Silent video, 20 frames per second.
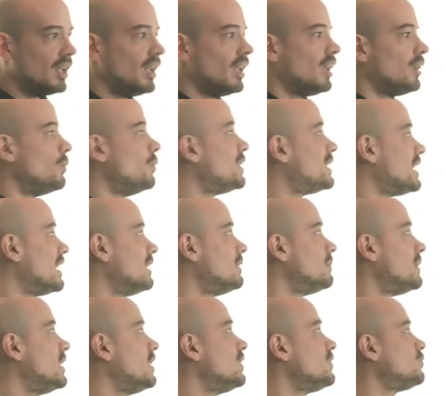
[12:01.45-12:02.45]

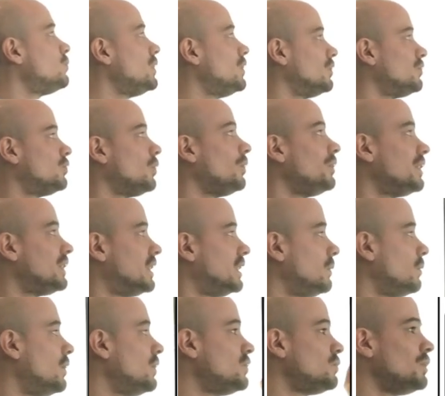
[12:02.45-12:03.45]
Because we control the
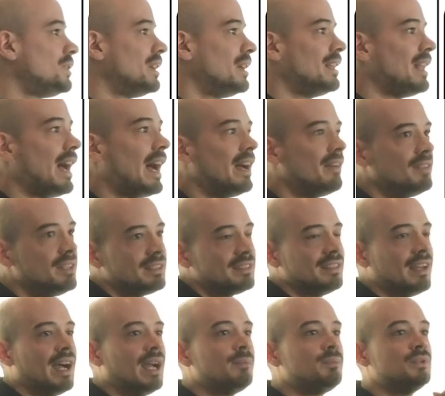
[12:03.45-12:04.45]
keywords, we can have it
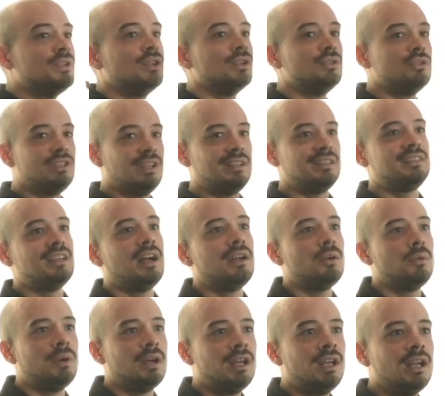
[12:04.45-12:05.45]
typed the entire
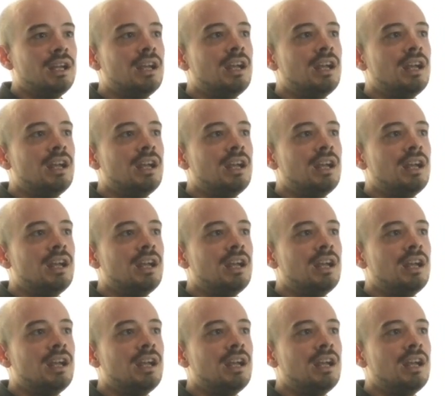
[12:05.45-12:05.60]
way,